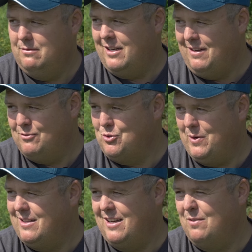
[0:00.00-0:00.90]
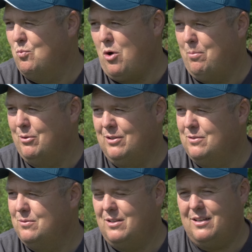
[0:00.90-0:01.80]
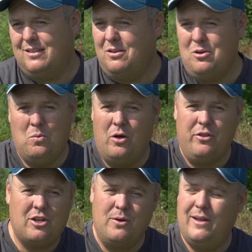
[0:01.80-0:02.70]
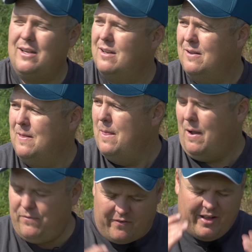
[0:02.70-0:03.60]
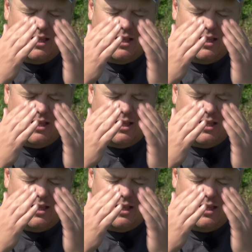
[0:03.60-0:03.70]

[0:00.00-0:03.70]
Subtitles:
Didn't even twitch, didn't wobble. Shame. I don't know what they're doing. I've had